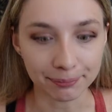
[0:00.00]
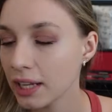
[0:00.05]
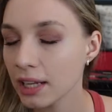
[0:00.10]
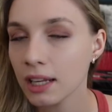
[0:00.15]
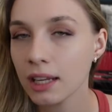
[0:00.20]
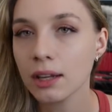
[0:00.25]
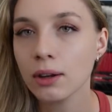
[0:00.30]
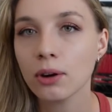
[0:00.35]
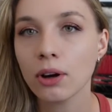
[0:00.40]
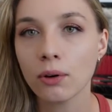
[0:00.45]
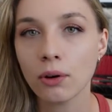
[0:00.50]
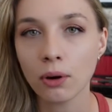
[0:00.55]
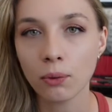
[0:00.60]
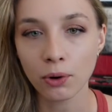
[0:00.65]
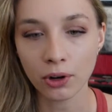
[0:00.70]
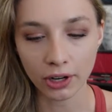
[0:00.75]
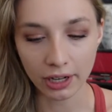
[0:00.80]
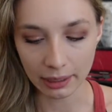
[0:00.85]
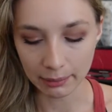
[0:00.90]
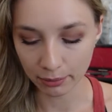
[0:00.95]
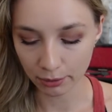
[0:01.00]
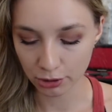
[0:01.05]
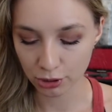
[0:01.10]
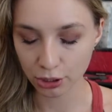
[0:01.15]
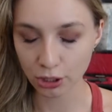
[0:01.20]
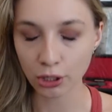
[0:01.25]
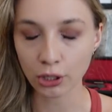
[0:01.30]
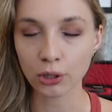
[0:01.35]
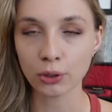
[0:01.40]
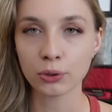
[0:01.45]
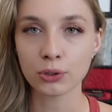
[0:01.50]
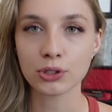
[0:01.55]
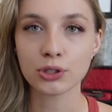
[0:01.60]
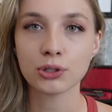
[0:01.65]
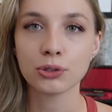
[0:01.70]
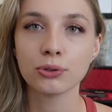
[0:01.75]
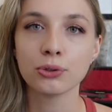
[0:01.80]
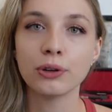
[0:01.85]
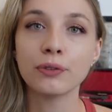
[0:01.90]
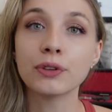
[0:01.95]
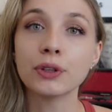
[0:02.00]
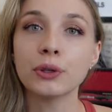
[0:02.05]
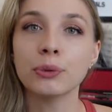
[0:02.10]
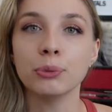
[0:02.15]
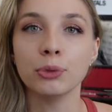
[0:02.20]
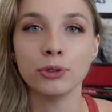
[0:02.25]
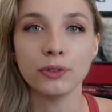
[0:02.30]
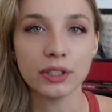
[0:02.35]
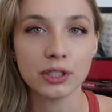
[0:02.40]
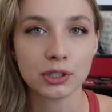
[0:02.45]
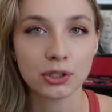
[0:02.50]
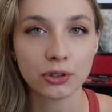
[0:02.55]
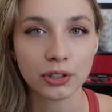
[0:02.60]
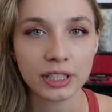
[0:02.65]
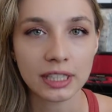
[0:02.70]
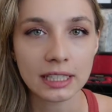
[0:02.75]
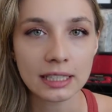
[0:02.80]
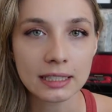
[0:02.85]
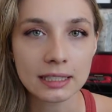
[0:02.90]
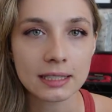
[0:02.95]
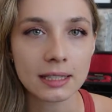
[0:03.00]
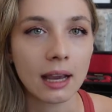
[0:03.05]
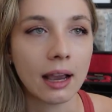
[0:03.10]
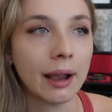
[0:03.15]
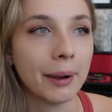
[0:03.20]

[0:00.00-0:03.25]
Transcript: We were able to go to a few movie screenings,